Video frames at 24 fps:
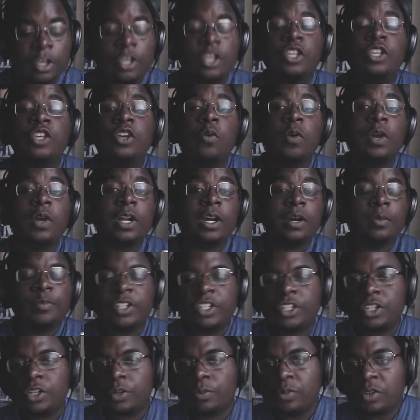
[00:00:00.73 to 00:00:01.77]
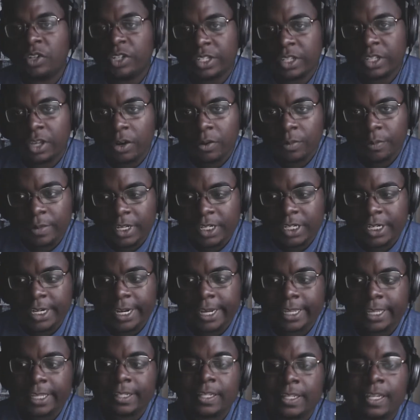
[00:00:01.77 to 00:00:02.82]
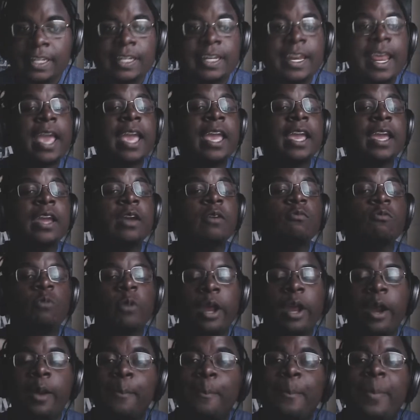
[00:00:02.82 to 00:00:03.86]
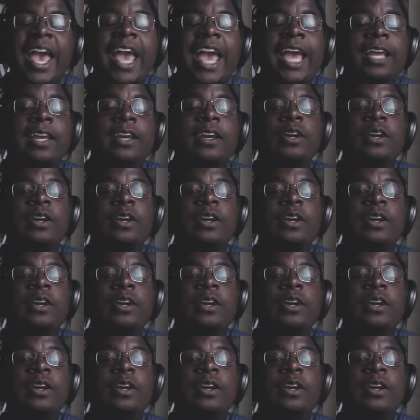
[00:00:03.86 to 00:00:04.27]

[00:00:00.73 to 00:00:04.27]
Yo, what up? It's your boy Sko Meshack, and today we are back